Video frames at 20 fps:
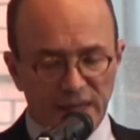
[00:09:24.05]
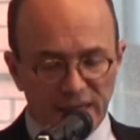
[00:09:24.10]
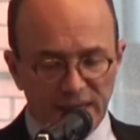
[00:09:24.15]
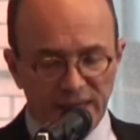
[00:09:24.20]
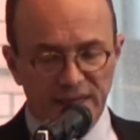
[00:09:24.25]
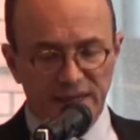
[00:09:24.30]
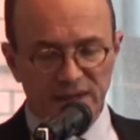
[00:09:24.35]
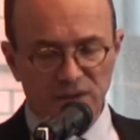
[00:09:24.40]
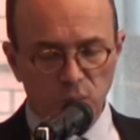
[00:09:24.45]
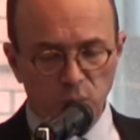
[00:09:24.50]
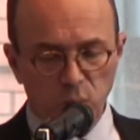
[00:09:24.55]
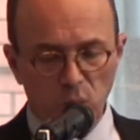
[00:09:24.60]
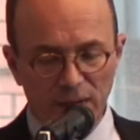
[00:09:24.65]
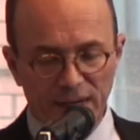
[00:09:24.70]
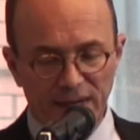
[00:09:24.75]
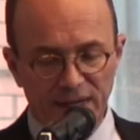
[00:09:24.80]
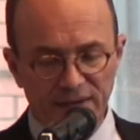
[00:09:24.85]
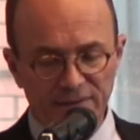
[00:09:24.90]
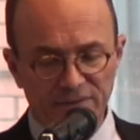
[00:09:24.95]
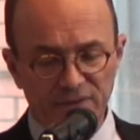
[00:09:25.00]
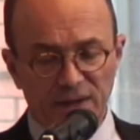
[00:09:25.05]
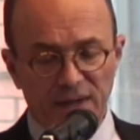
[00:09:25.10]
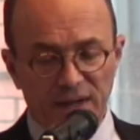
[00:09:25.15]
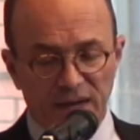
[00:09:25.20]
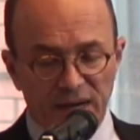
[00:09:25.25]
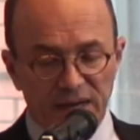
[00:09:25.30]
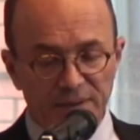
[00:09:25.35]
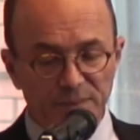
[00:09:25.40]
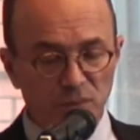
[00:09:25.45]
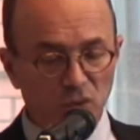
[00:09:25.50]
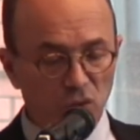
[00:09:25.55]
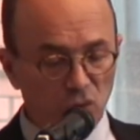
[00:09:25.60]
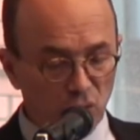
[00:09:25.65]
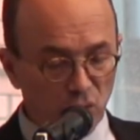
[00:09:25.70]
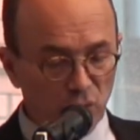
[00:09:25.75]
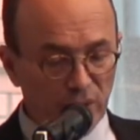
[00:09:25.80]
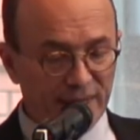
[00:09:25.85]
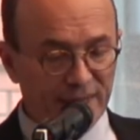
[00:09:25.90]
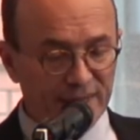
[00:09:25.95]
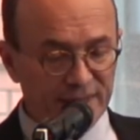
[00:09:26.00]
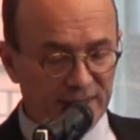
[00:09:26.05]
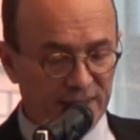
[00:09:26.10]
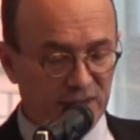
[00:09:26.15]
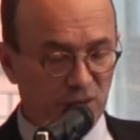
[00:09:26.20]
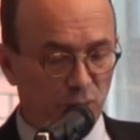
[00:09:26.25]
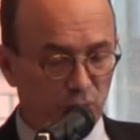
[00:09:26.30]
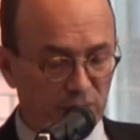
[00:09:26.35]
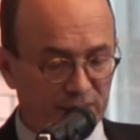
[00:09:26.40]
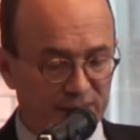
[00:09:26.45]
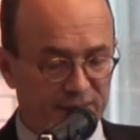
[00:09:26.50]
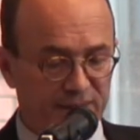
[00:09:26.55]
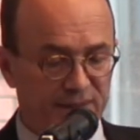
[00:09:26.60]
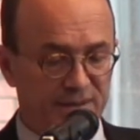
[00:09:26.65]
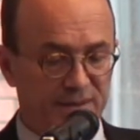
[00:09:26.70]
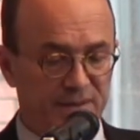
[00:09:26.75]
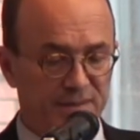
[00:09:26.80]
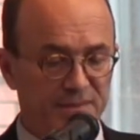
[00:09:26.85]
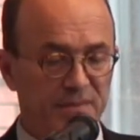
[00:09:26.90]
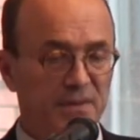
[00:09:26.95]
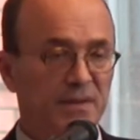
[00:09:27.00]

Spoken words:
heat wave and more rain in winter.